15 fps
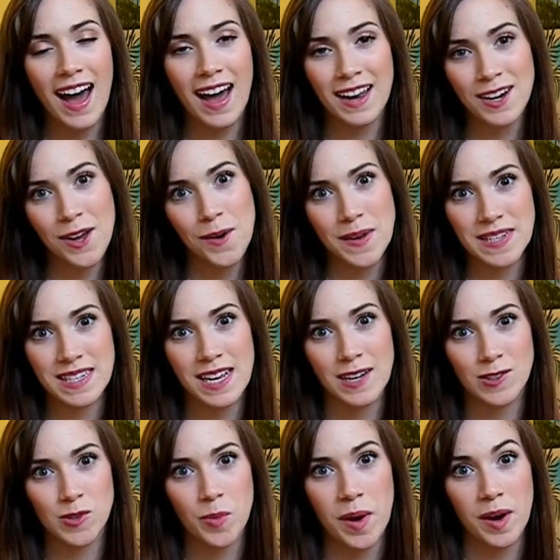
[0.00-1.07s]
I know it
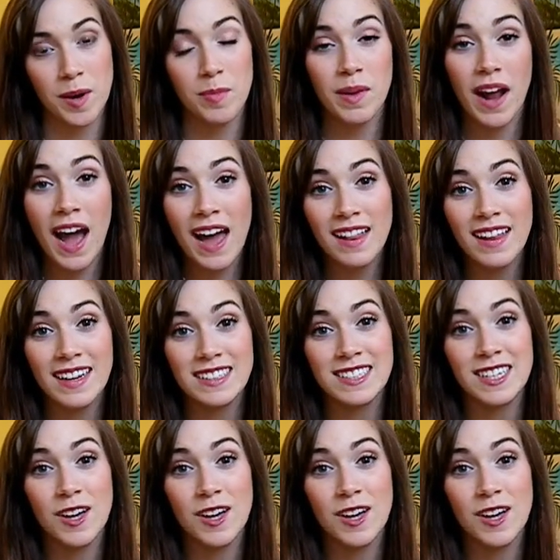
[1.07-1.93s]
sounds weird, but I like